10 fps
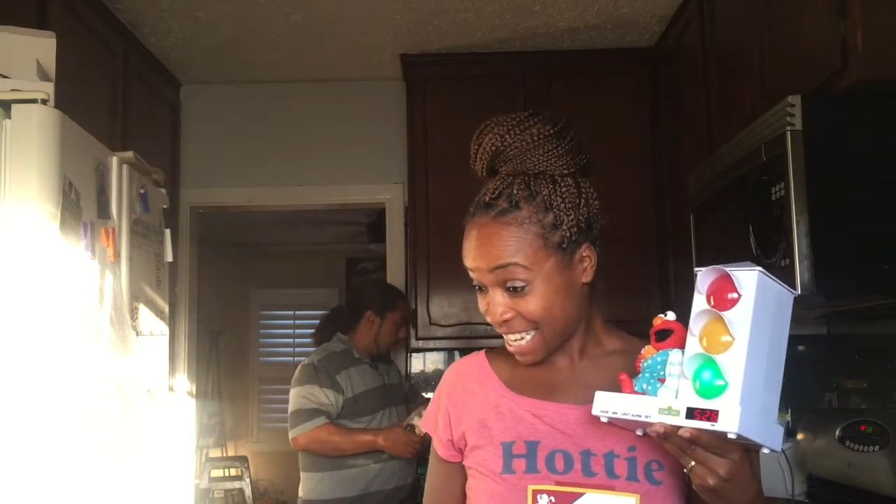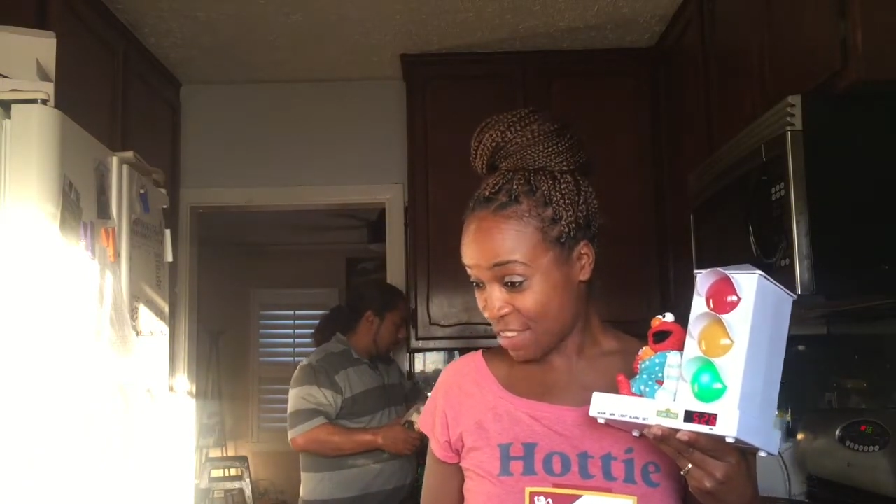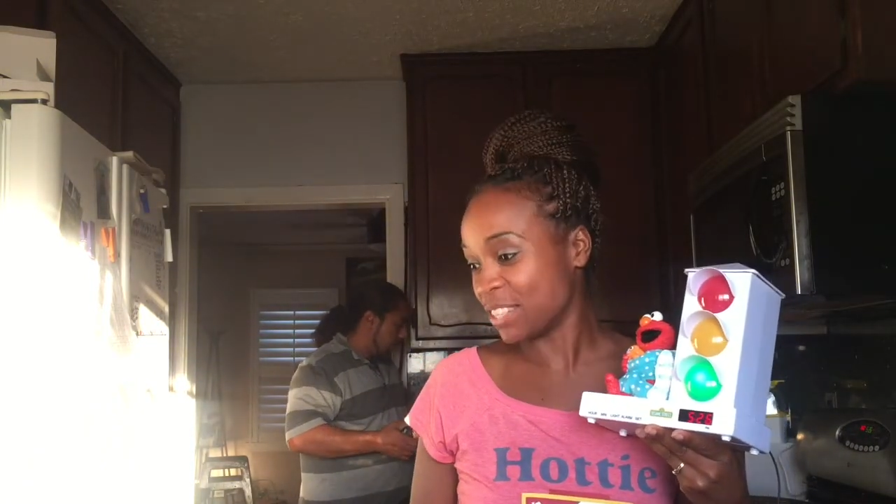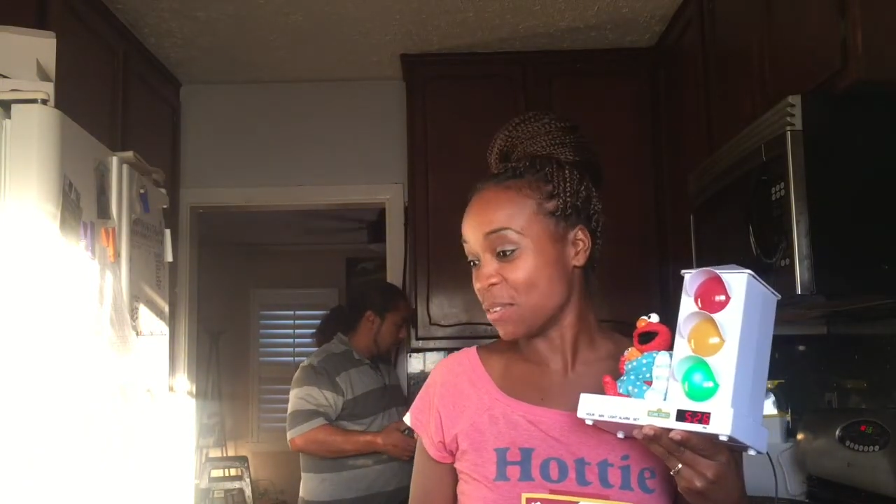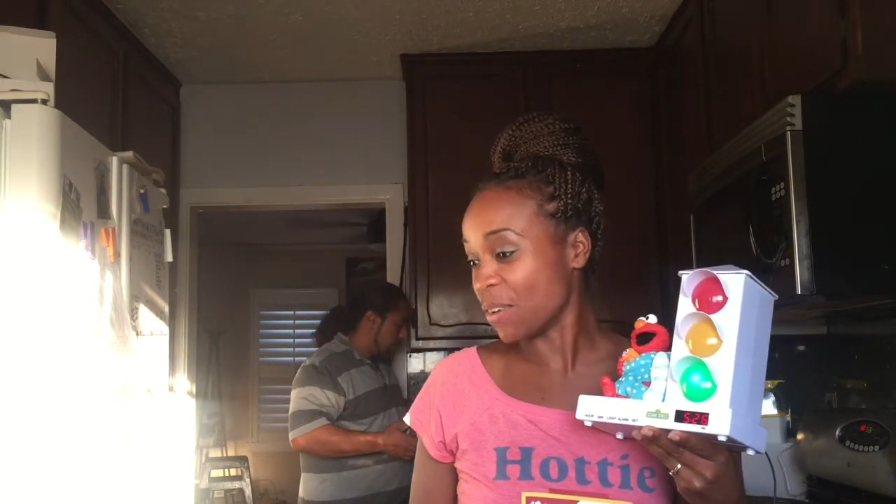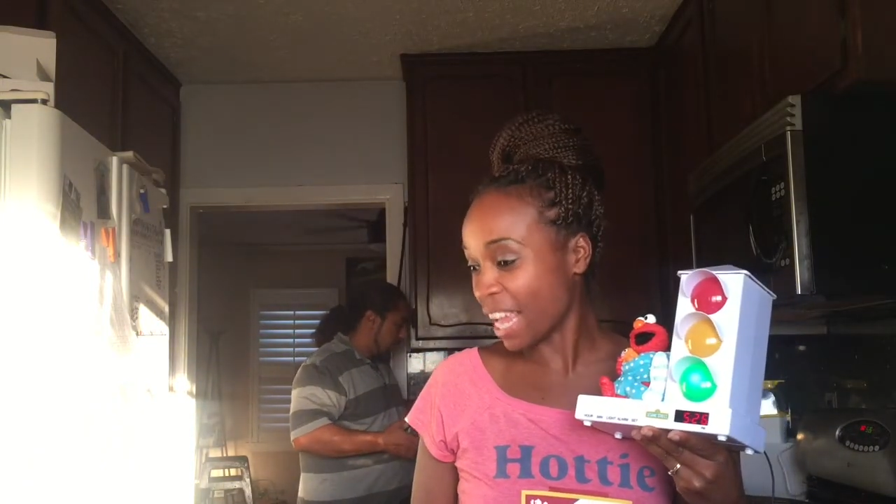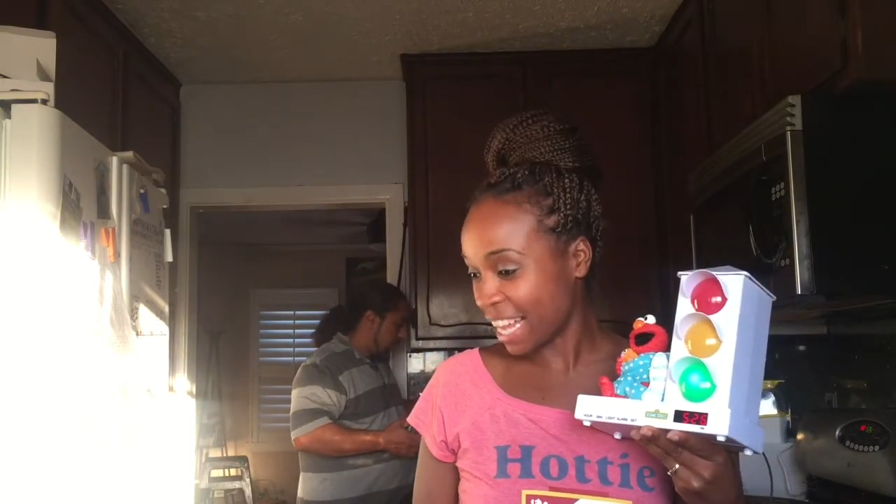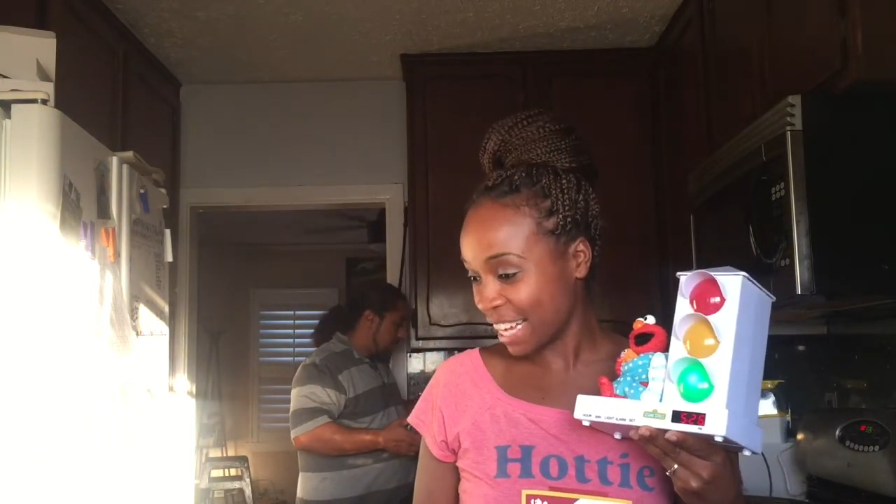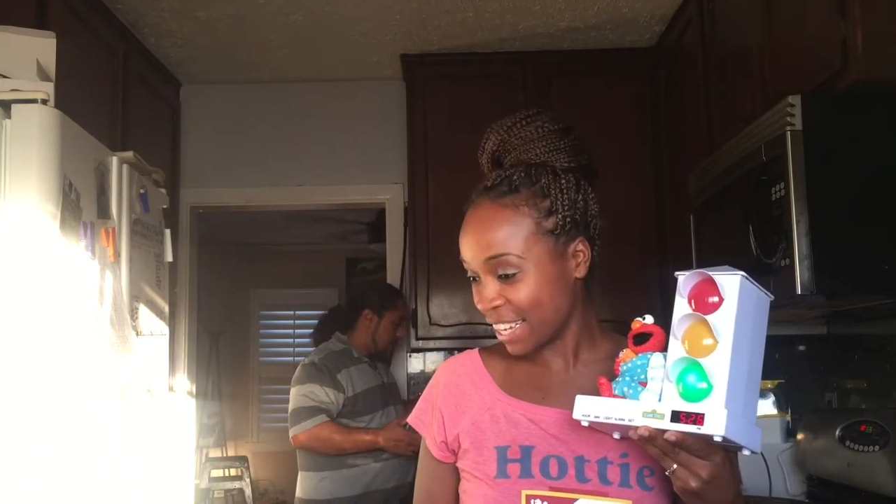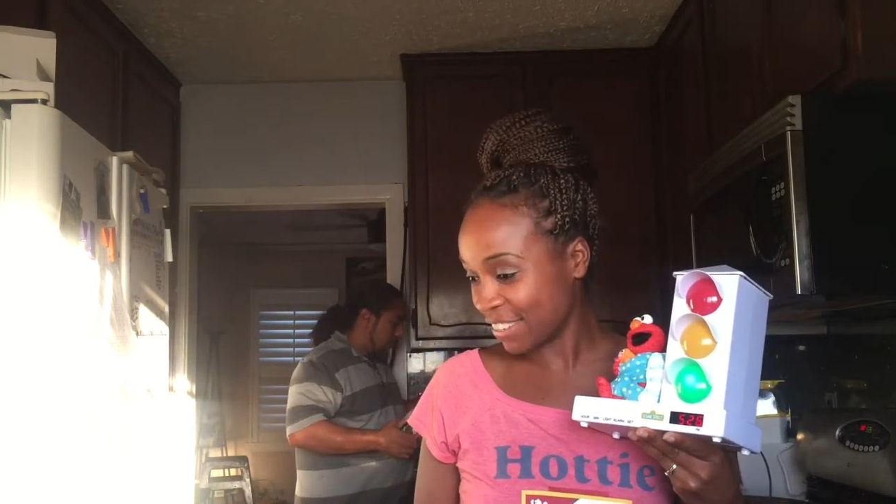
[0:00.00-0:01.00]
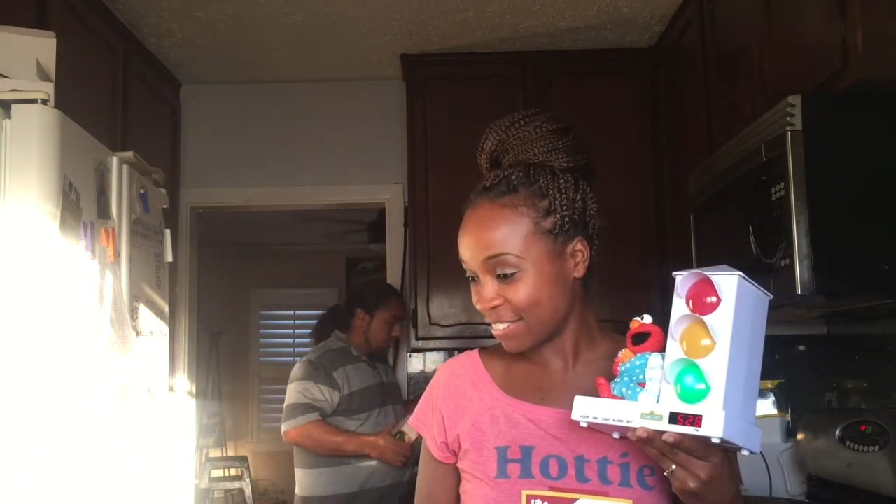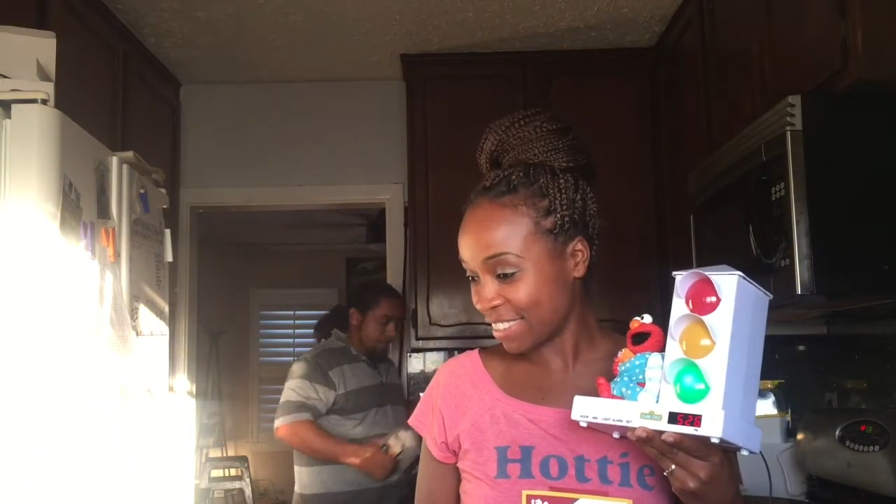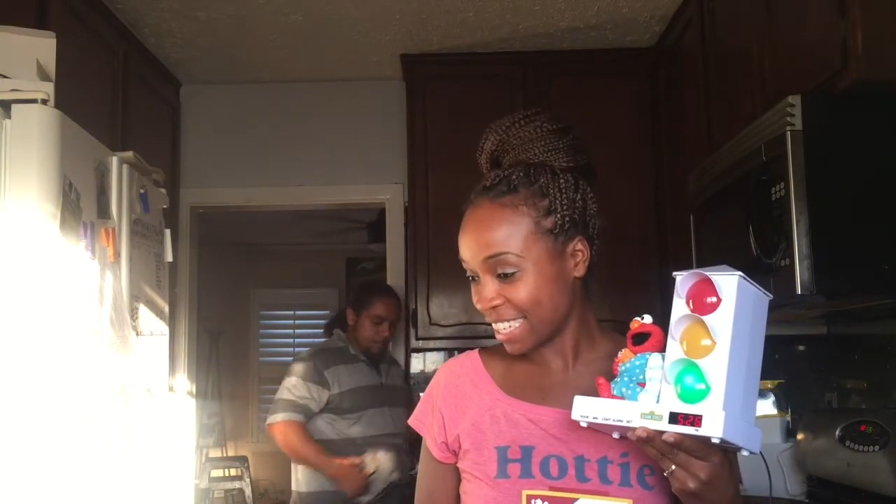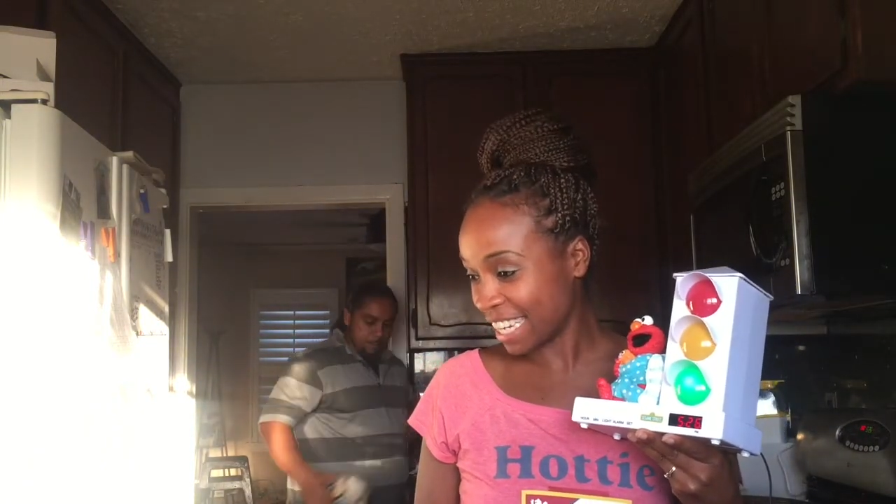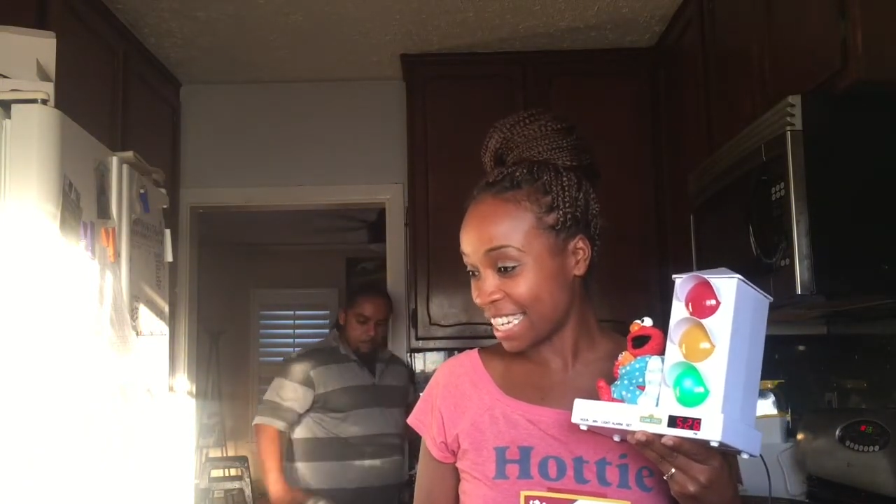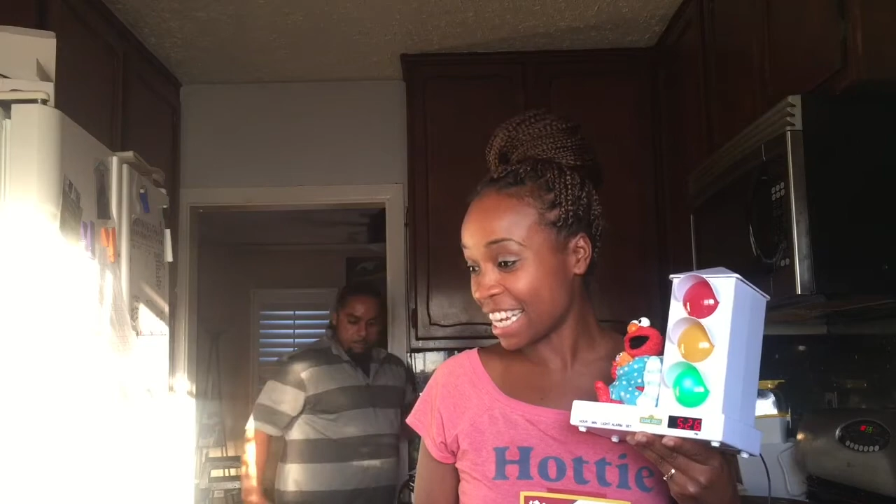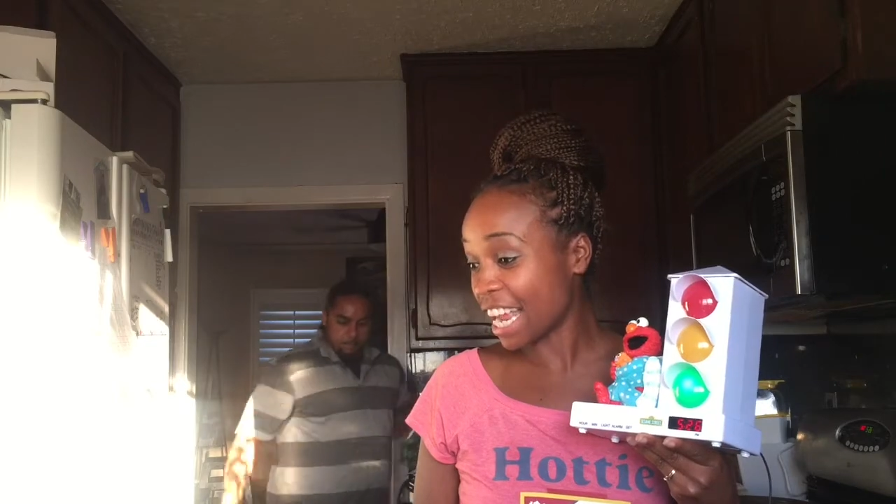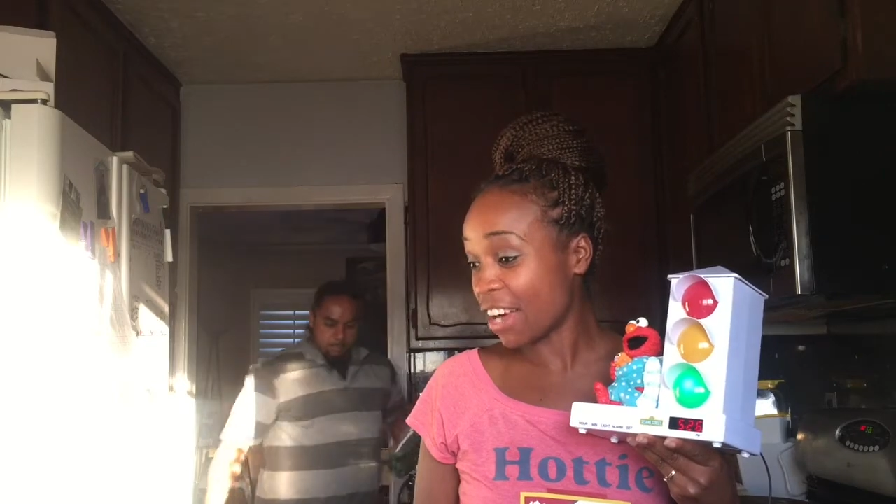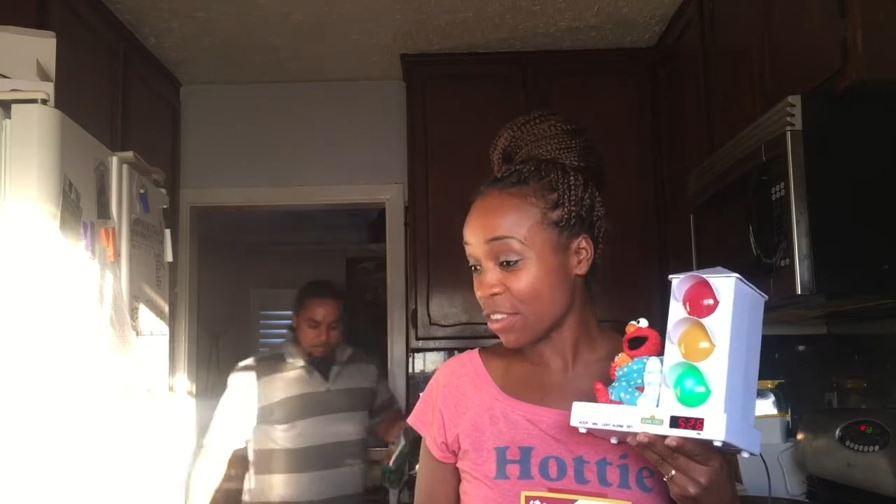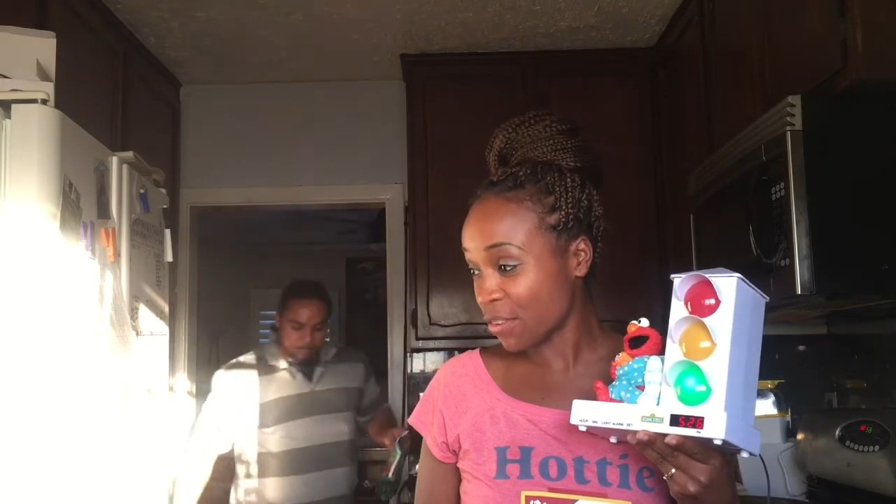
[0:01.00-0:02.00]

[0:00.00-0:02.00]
It's wake up. And now